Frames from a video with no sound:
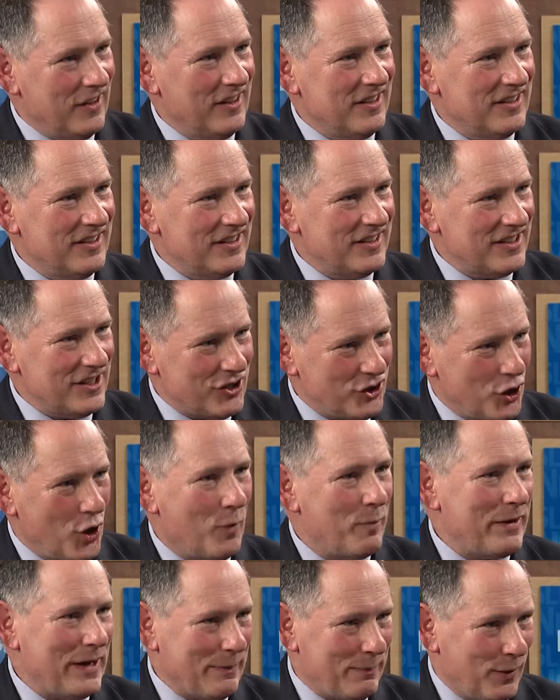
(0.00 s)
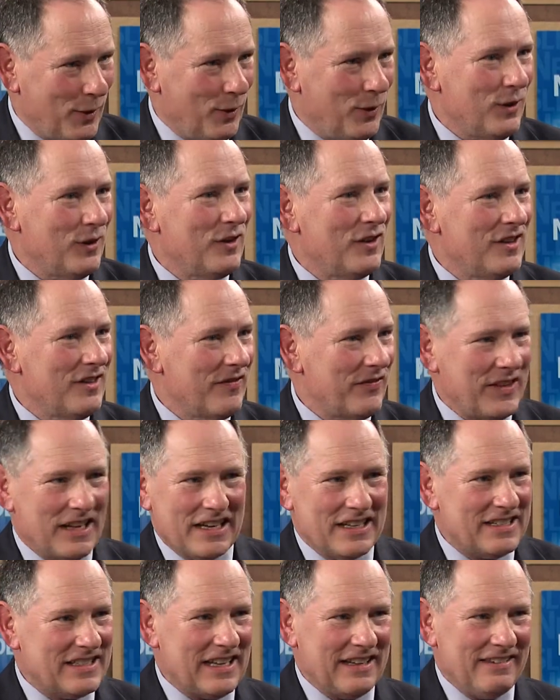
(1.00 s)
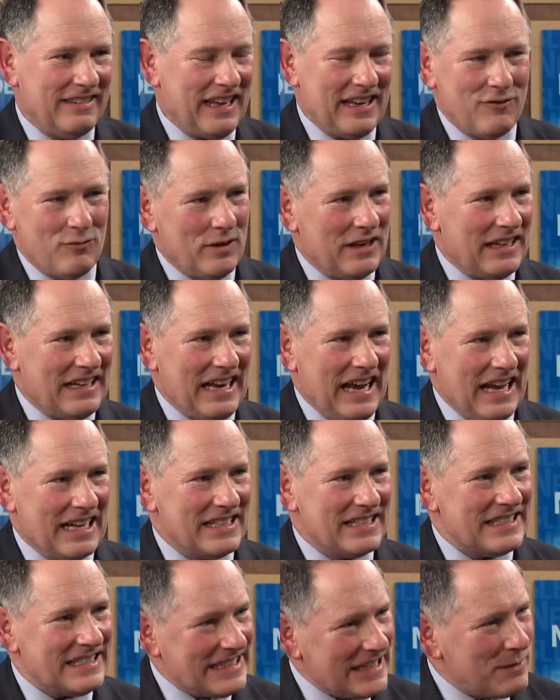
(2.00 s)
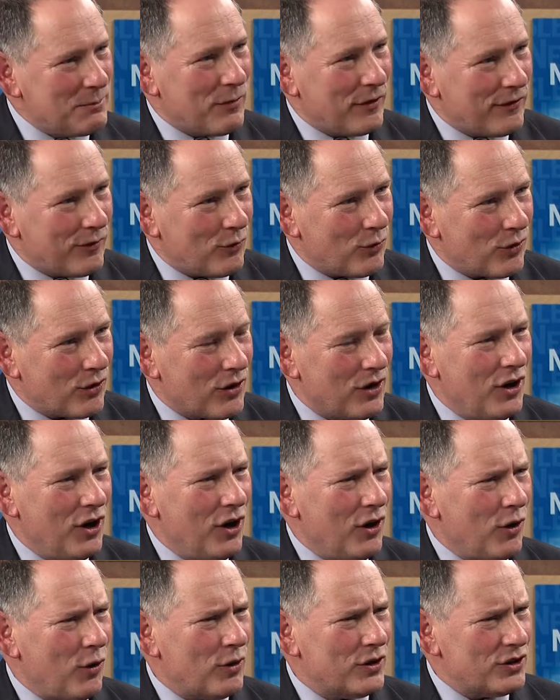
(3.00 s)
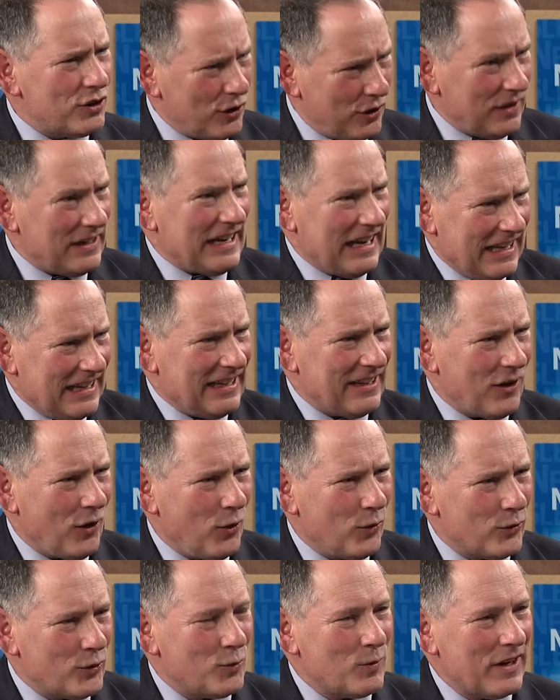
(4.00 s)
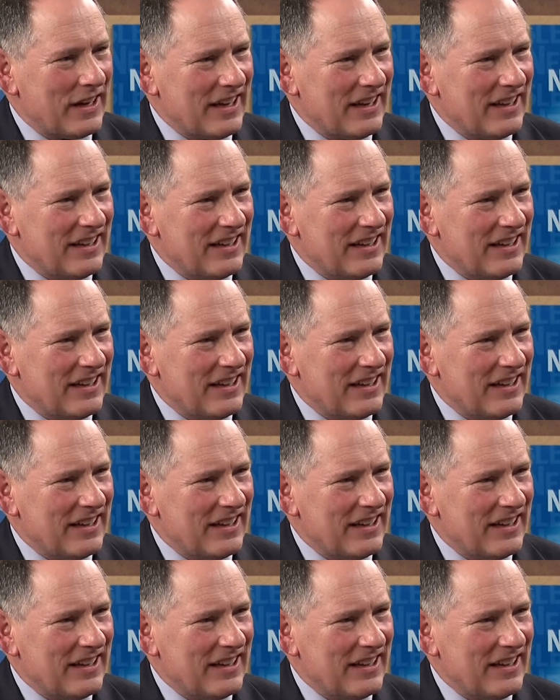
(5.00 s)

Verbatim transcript: yeah. to show people mm-hmm. things that they really hadn't seen before. Yeah or to look at it in a whole new way.